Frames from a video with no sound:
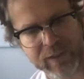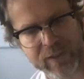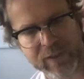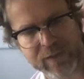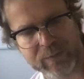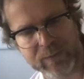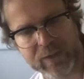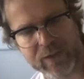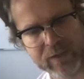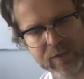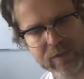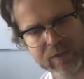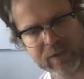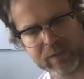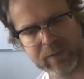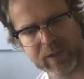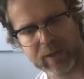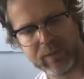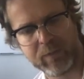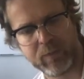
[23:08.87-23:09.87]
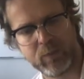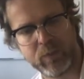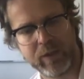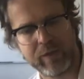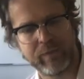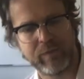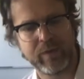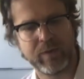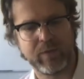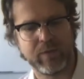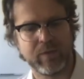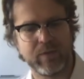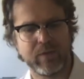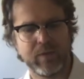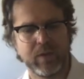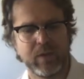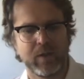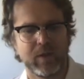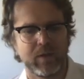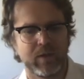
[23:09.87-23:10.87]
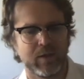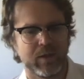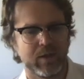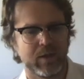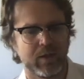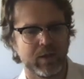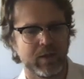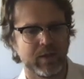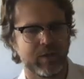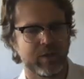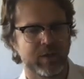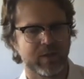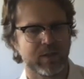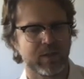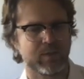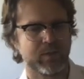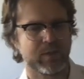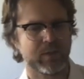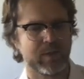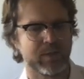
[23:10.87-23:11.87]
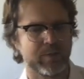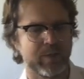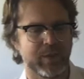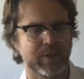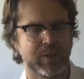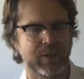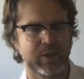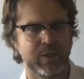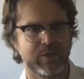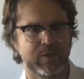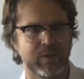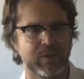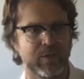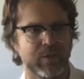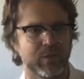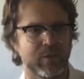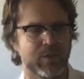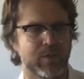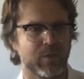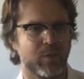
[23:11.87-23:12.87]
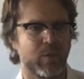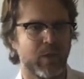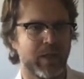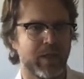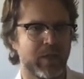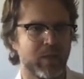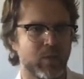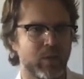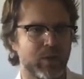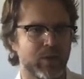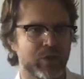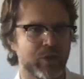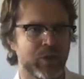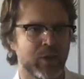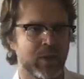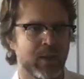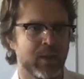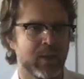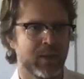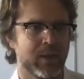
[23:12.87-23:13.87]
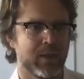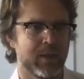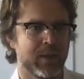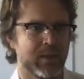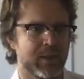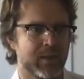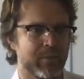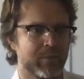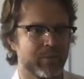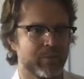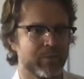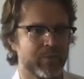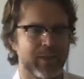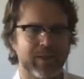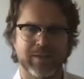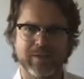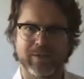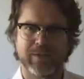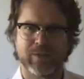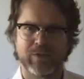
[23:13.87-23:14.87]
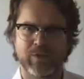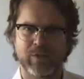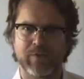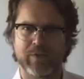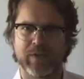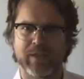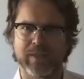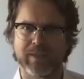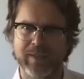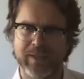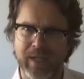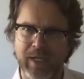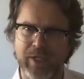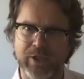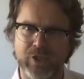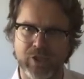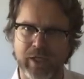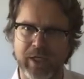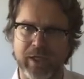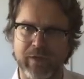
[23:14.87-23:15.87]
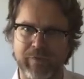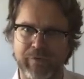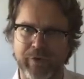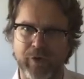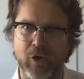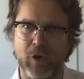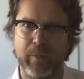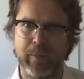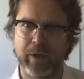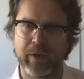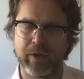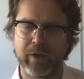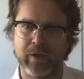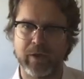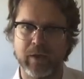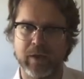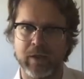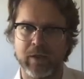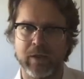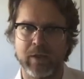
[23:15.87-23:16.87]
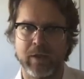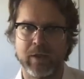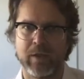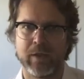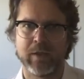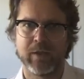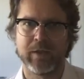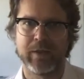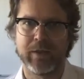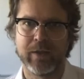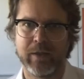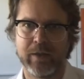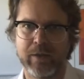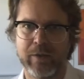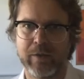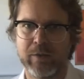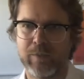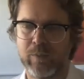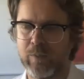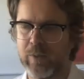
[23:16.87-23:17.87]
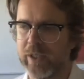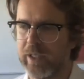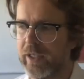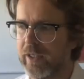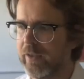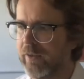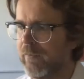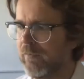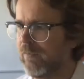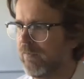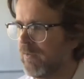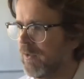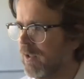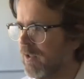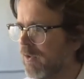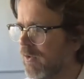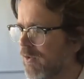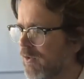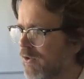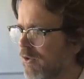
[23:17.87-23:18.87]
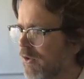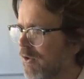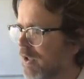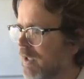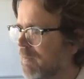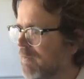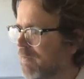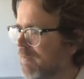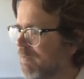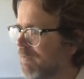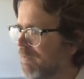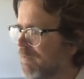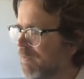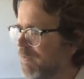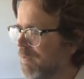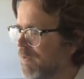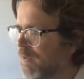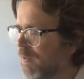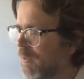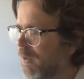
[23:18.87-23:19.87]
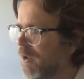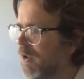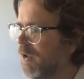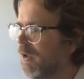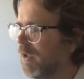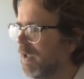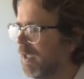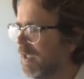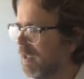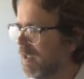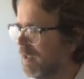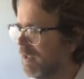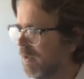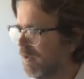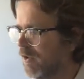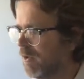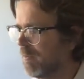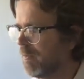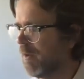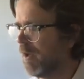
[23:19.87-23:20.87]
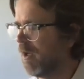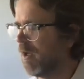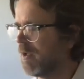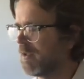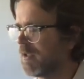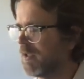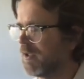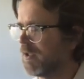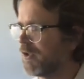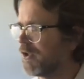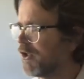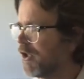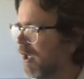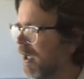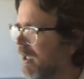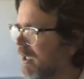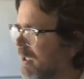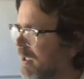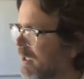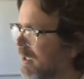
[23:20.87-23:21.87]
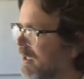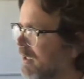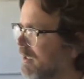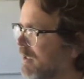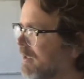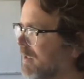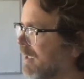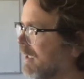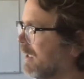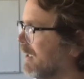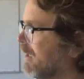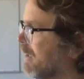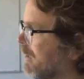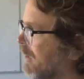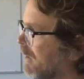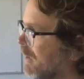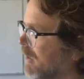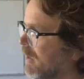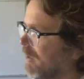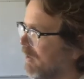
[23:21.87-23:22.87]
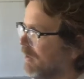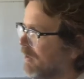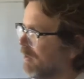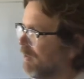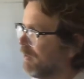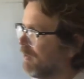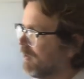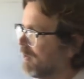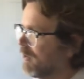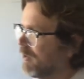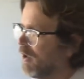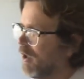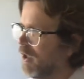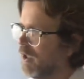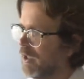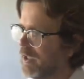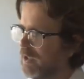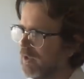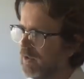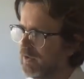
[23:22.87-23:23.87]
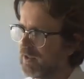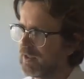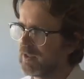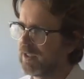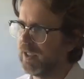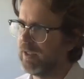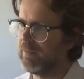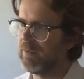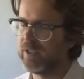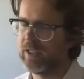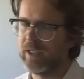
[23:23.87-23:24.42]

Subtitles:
experiences about it. But one of the things that was especially interesting was the way in which it's sort of the Star Trek phenomenon, where you turn up to work and your boss is Chinese and your colleague on the same